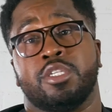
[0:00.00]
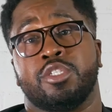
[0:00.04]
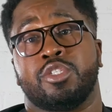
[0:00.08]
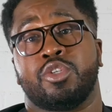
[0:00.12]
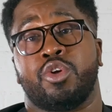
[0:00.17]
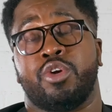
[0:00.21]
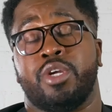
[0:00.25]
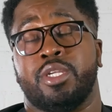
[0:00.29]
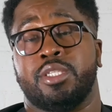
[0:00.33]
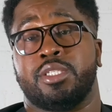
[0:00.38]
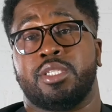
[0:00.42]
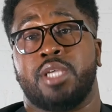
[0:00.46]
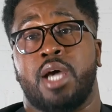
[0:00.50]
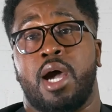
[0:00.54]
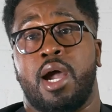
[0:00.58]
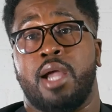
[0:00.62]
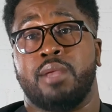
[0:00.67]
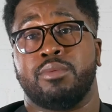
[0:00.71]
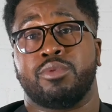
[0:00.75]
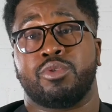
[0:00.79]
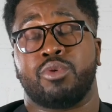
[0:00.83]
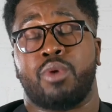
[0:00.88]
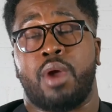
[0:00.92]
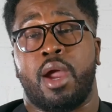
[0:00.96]
uncertain
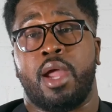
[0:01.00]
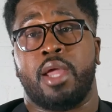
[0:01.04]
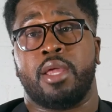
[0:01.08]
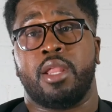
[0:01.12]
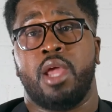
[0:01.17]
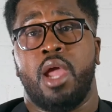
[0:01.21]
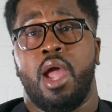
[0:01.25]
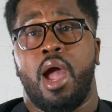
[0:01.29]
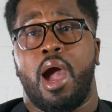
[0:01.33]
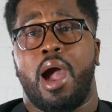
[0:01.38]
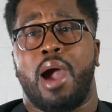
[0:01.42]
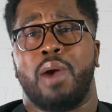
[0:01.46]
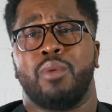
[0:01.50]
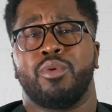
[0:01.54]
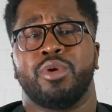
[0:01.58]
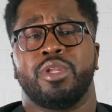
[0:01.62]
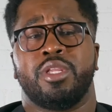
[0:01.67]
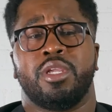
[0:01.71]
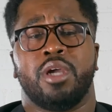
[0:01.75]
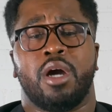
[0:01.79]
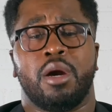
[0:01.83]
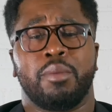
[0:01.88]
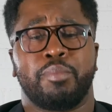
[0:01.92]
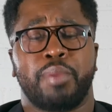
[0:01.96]
times, right? Our
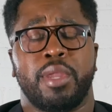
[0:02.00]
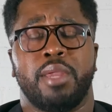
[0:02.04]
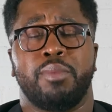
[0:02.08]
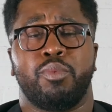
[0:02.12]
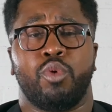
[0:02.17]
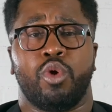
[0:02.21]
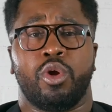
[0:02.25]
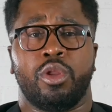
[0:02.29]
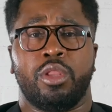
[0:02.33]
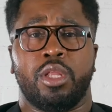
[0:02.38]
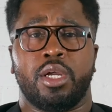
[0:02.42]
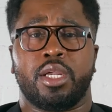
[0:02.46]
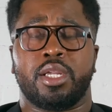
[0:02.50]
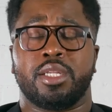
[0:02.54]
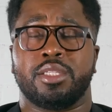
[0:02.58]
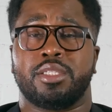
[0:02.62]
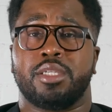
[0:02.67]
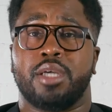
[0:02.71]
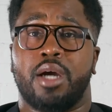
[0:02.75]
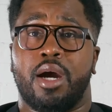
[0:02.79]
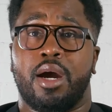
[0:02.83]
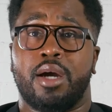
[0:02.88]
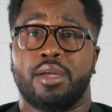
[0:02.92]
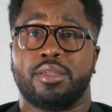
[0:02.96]
young people are looking
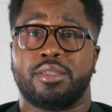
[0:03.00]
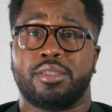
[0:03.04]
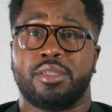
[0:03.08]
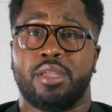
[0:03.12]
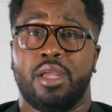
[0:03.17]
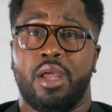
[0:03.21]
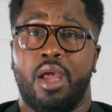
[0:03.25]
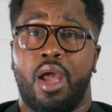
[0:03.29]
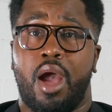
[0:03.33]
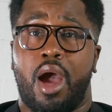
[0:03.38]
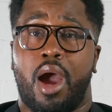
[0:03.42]
to us.